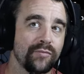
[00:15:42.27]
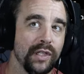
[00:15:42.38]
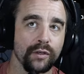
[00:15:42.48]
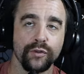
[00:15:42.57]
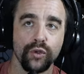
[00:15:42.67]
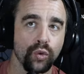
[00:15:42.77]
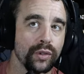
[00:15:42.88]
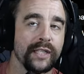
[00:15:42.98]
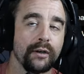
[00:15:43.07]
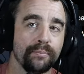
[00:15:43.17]
dual
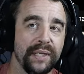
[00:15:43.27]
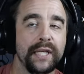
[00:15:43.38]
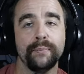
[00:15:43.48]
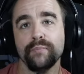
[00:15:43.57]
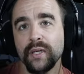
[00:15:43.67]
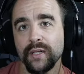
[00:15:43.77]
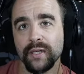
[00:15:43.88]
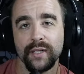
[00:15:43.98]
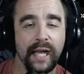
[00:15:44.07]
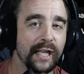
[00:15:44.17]
ERP
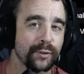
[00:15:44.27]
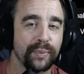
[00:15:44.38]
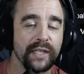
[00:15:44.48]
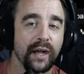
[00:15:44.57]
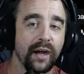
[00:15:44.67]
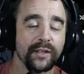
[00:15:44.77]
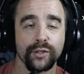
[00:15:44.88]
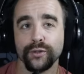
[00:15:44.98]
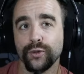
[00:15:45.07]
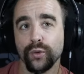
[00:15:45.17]
SB GOS or
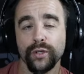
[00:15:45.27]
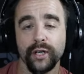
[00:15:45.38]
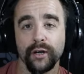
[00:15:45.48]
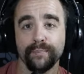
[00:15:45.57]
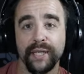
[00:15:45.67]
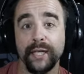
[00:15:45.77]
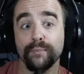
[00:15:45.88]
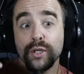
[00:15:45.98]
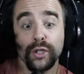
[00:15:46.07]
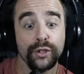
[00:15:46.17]
dual ERP
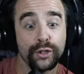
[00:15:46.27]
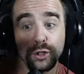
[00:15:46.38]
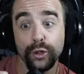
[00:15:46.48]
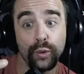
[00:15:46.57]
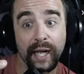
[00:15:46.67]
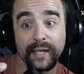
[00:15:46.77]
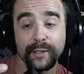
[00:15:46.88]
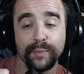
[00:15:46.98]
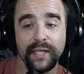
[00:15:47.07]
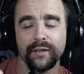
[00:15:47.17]
to
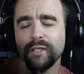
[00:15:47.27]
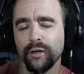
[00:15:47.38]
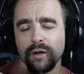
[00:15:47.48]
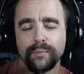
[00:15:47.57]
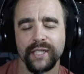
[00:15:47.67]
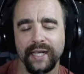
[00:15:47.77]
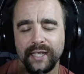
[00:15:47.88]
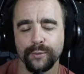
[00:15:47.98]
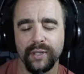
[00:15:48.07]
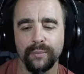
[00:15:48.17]
SB, or, I'm saying
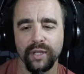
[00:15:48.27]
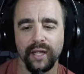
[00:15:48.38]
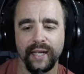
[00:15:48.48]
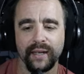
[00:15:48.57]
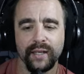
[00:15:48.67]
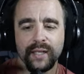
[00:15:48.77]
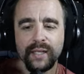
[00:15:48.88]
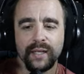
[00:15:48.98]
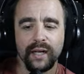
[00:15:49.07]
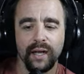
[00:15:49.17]
SB, but like
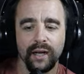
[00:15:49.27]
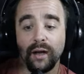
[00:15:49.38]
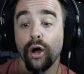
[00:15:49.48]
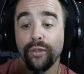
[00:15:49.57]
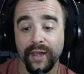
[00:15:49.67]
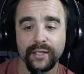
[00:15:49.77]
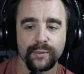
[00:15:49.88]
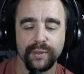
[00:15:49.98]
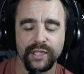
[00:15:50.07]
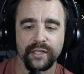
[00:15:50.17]
on this
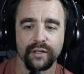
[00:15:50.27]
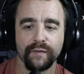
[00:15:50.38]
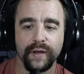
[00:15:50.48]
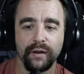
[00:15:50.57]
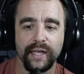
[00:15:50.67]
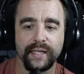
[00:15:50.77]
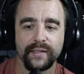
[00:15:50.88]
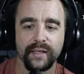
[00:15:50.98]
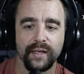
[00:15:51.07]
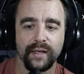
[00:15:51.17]
particular variant,
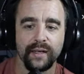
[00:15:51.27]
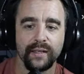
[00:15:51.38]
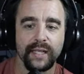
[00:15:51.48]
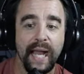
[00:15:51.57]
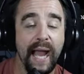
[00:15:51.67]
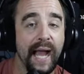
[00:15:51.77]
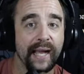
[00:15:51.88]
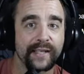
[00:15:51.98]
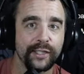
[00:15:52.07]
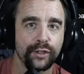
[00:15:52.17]
HAG,
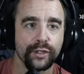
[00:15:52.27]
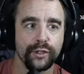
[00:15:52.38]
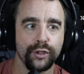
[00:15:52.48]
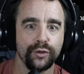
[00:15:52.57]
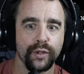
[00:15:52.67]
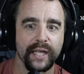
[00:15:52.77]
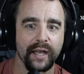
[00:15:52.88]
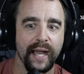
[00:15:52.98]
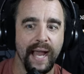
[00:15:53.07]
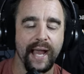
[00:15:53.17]
you could do like a
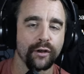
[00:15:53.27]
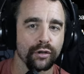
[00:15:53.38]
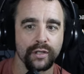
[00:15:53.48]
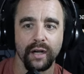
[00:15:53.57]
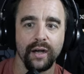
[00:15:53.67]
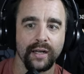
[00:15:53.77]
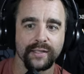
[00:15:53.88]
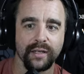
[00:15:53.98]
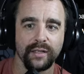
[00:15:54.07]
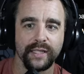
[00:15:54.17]
HAG or GOS
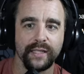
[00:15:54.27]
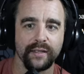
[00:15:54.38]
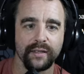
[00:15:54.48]
on here